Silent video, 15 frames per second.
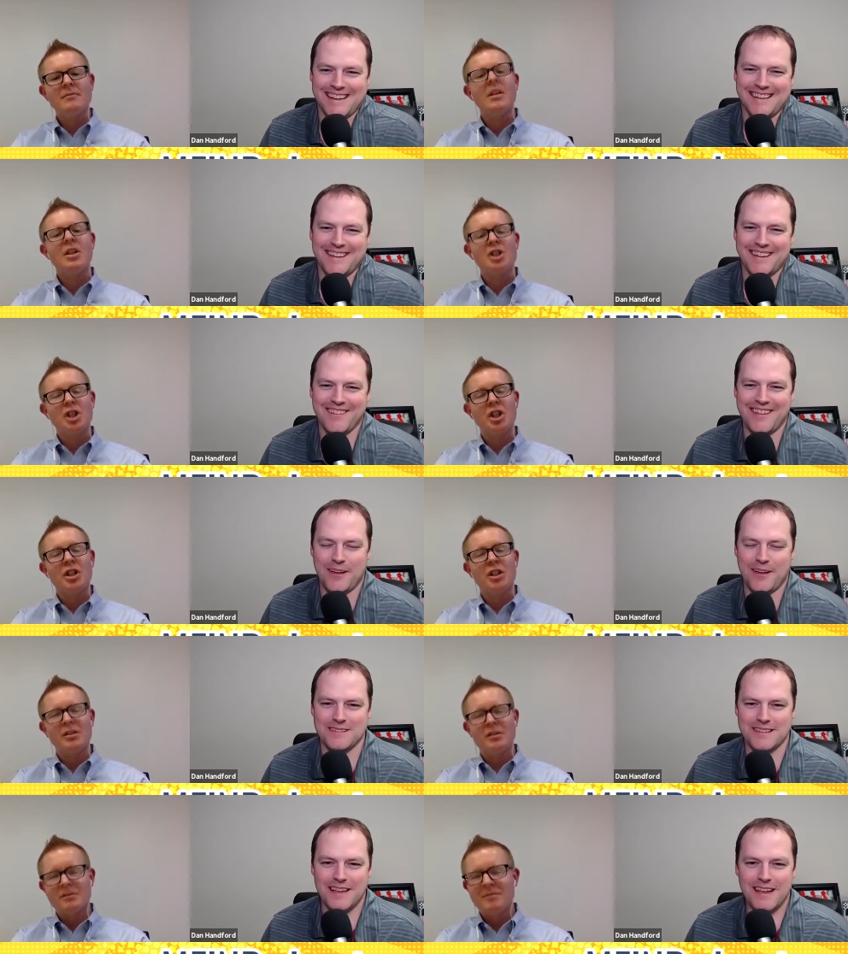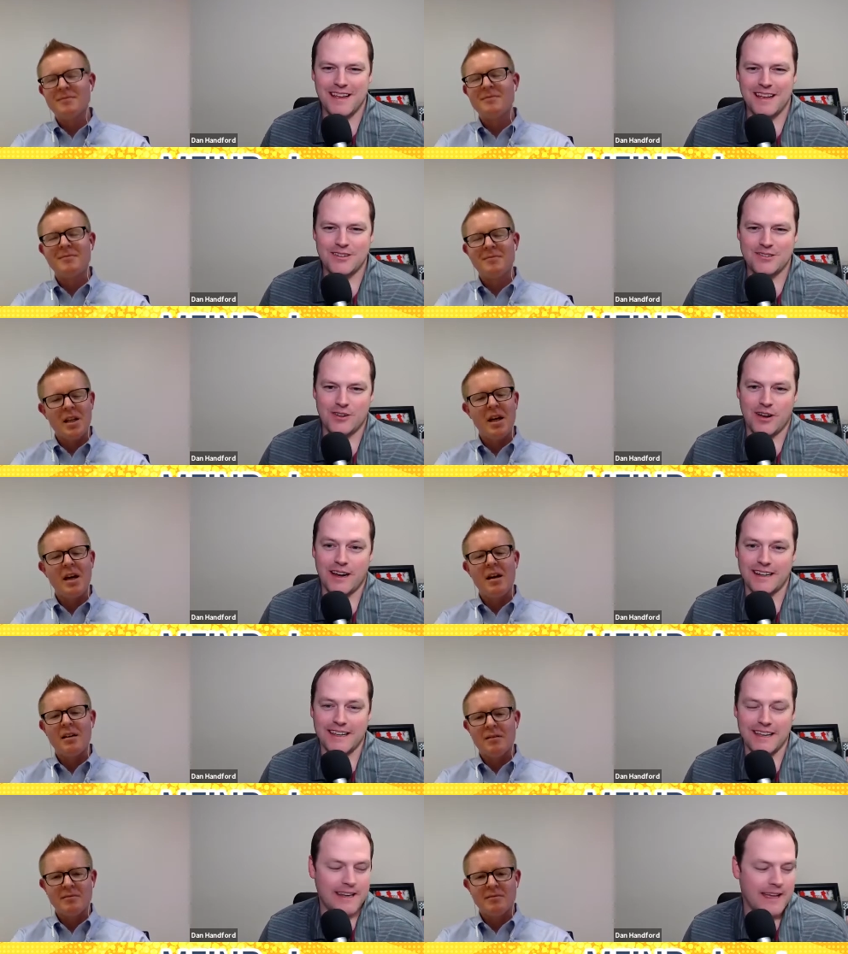Speaker 1: you know, sure. that I was trying
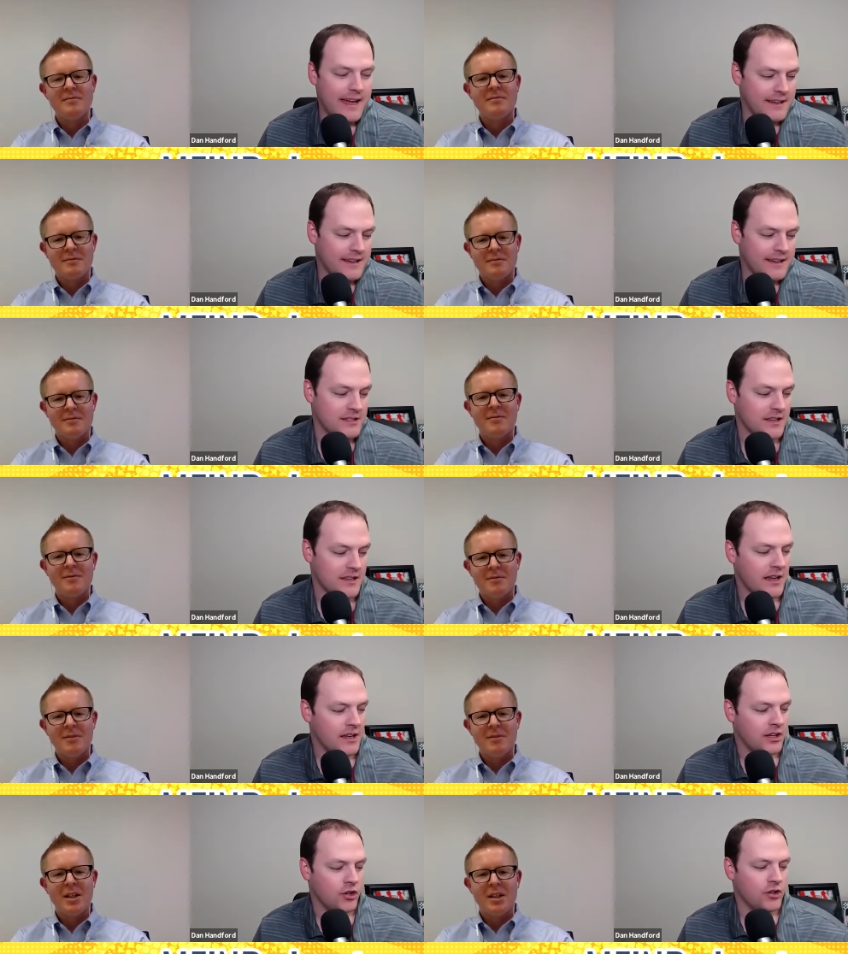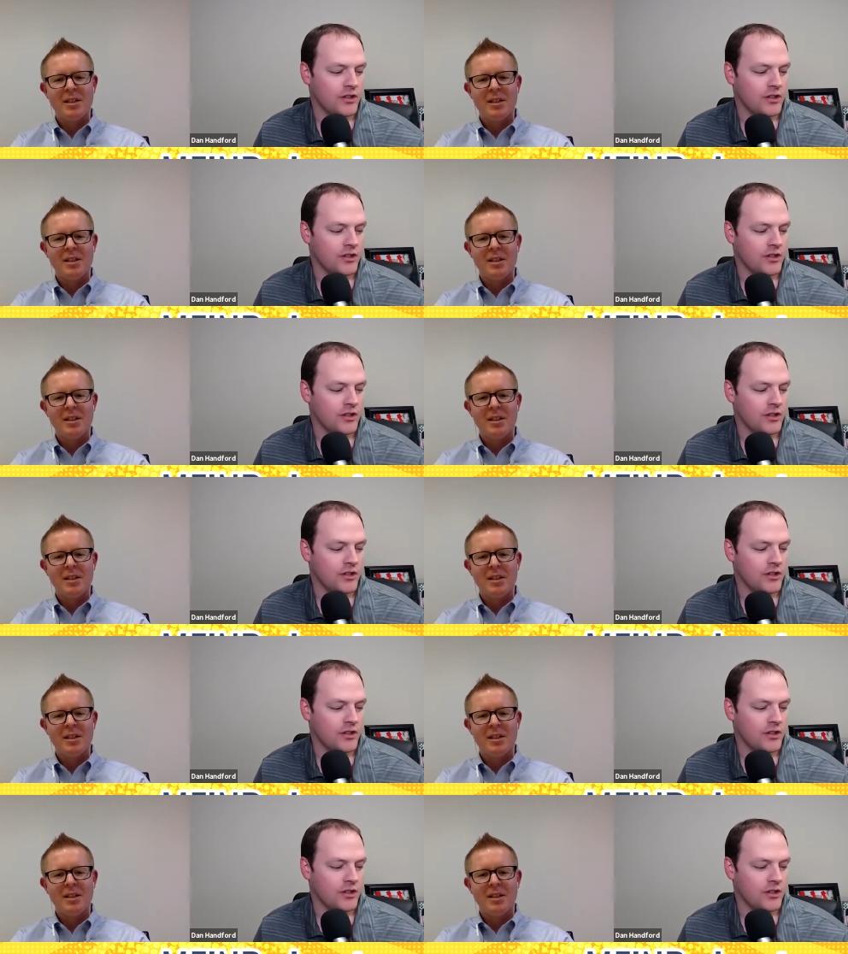yeah. to get at it because right.